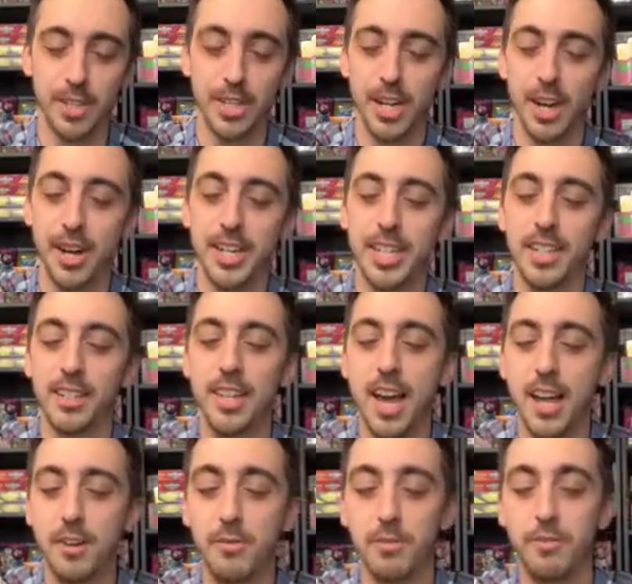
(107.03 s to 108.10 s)
You know, I need a
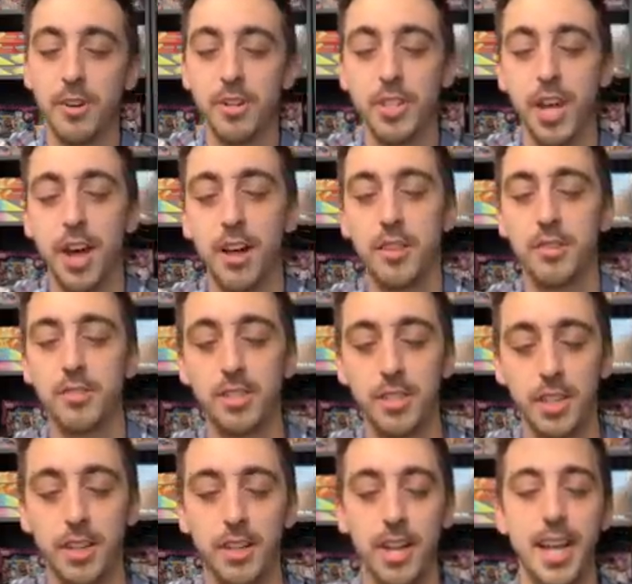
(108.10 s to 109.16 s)
lot of reverse holos
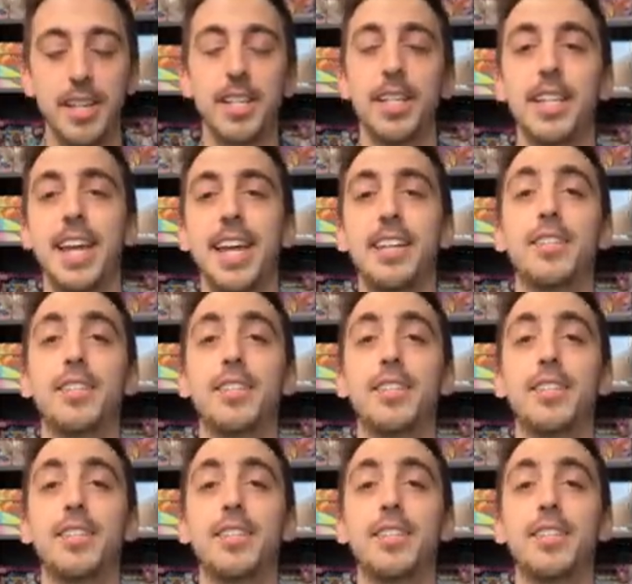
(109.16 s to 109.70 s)
still. I need a